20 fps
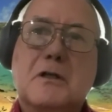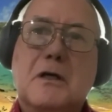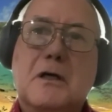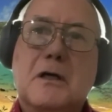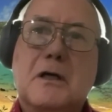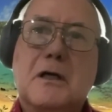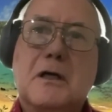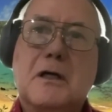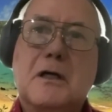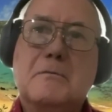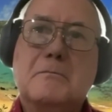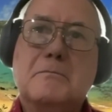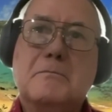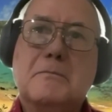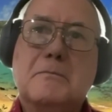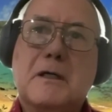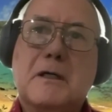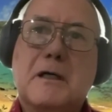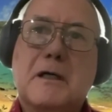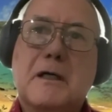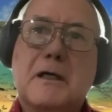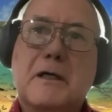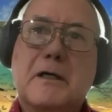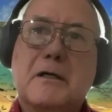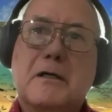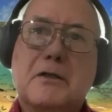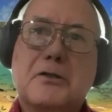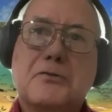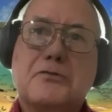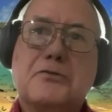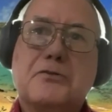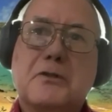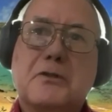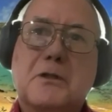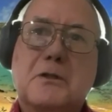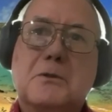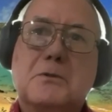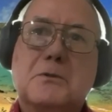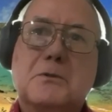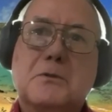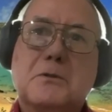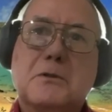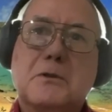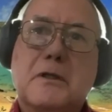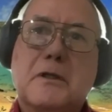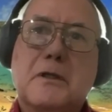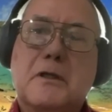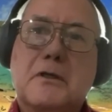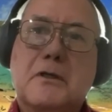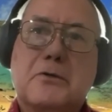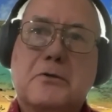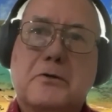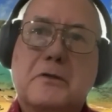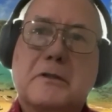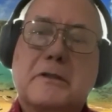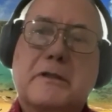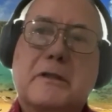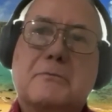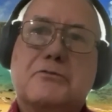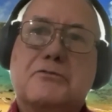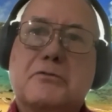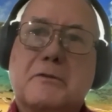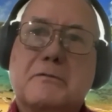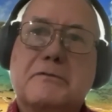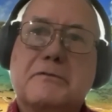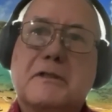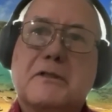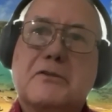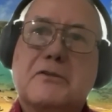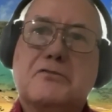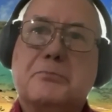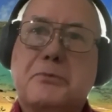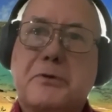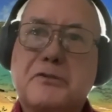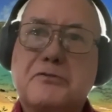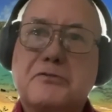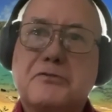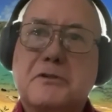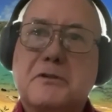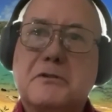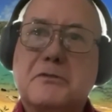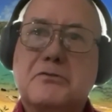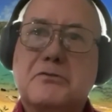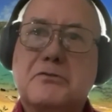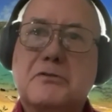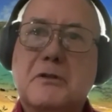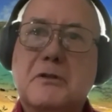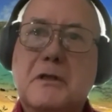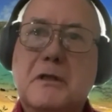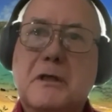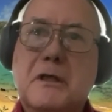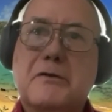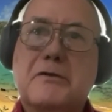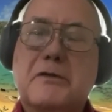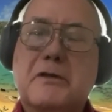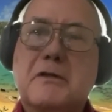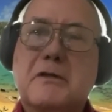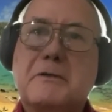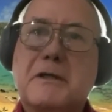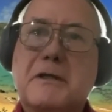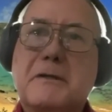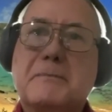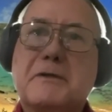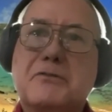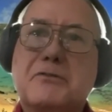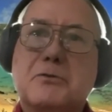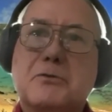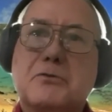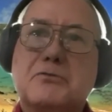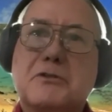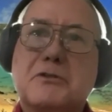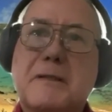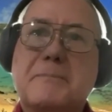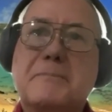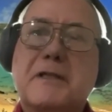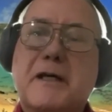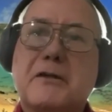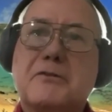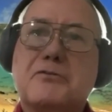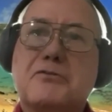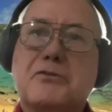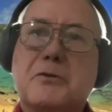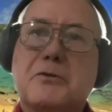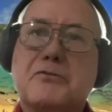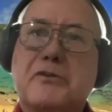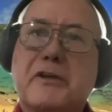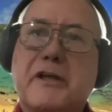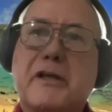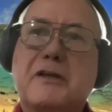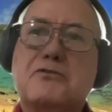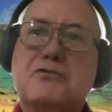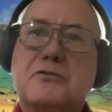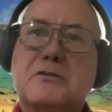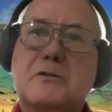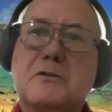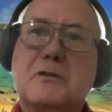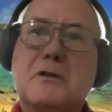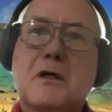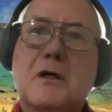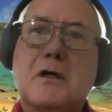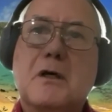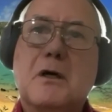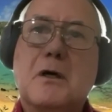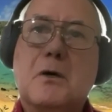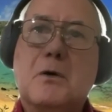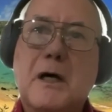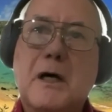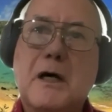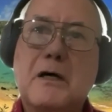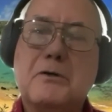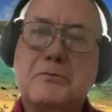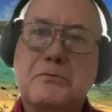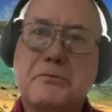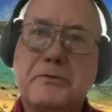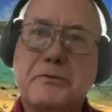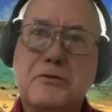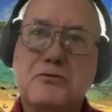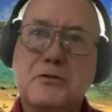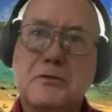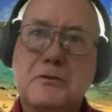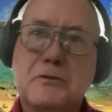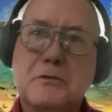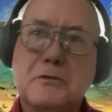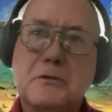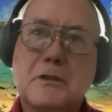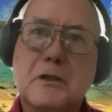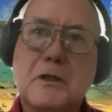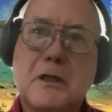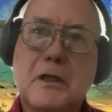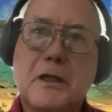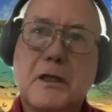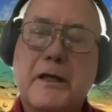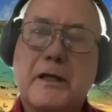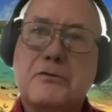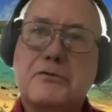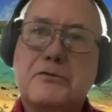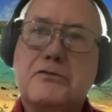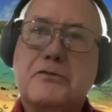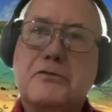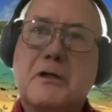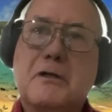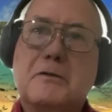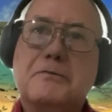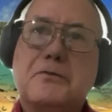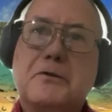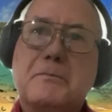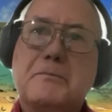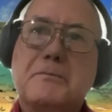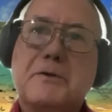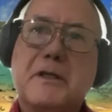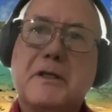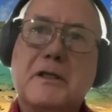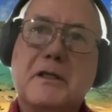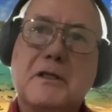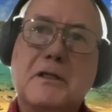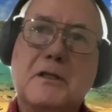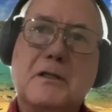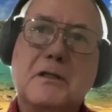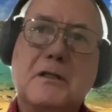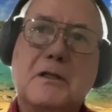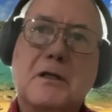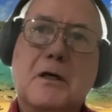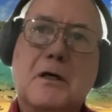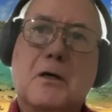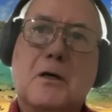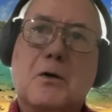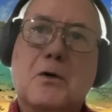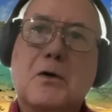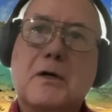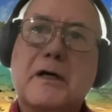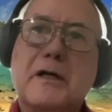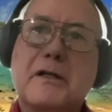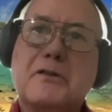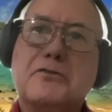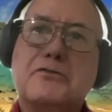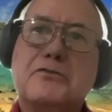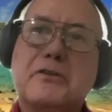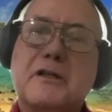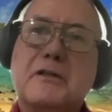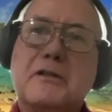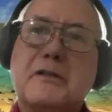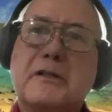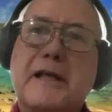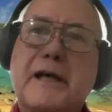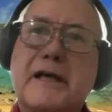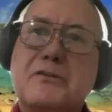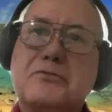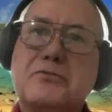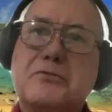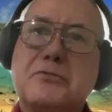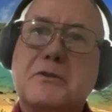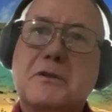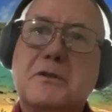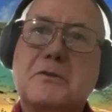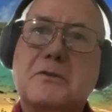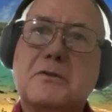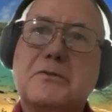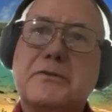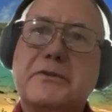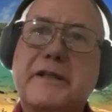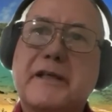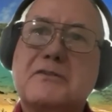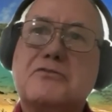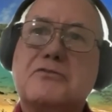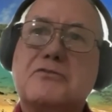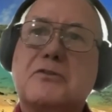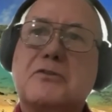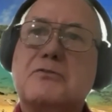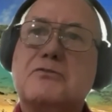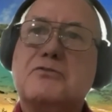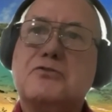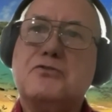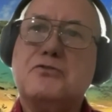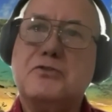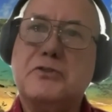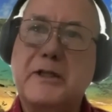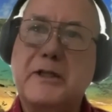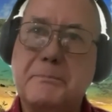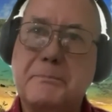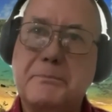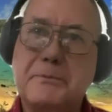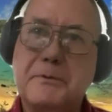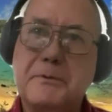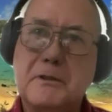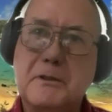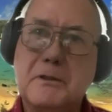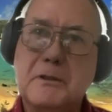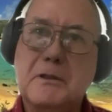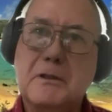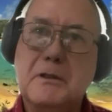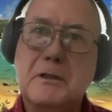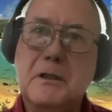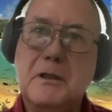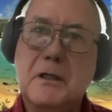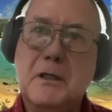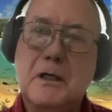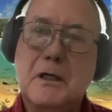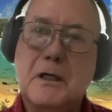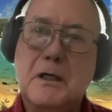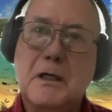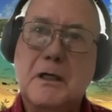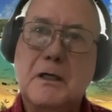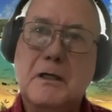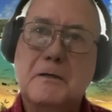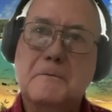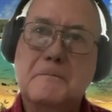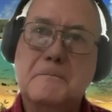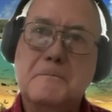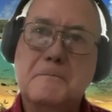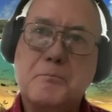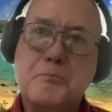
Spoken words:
I also currently am serving as president of the Kamehameha Schools Alumni Association, Oahu Region. And so for me, OHA is a natural next step to